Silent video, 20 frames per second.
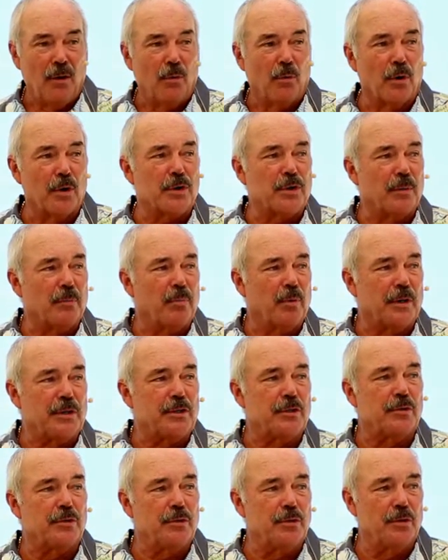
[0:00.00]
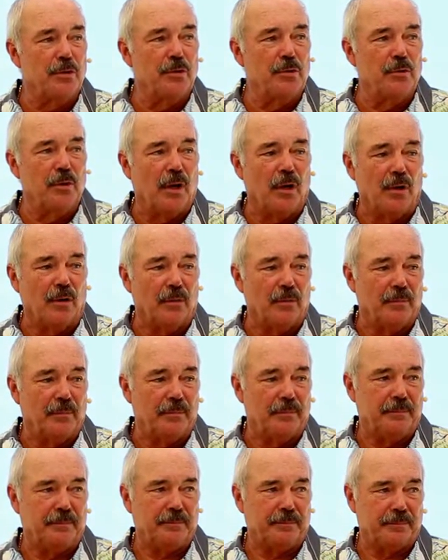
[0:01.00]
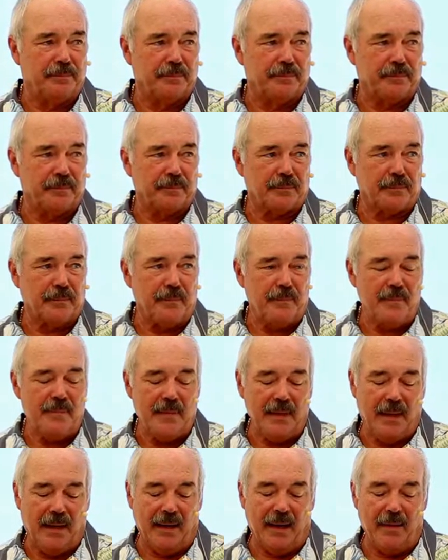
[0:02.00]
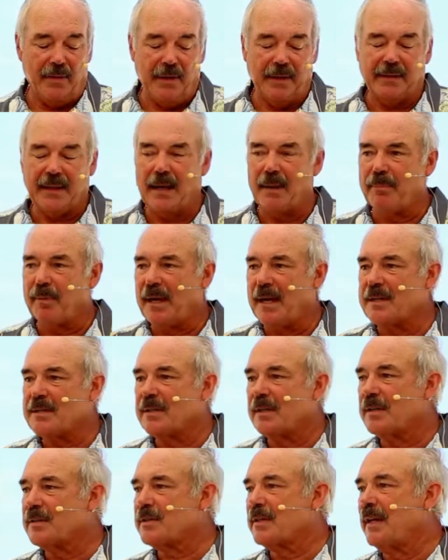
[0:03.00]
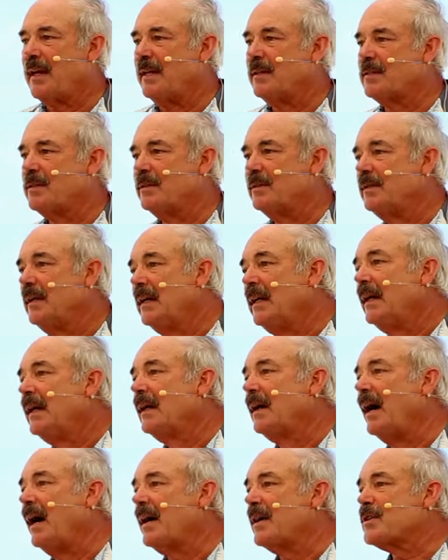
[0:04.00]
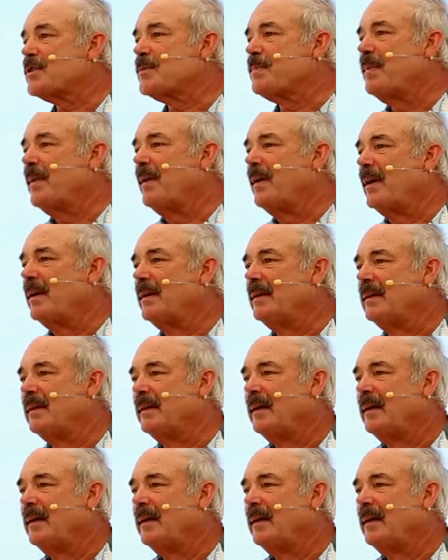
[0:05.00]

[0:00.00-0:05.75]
Worship what you do know. And I think that applies to us today too. God is spirit.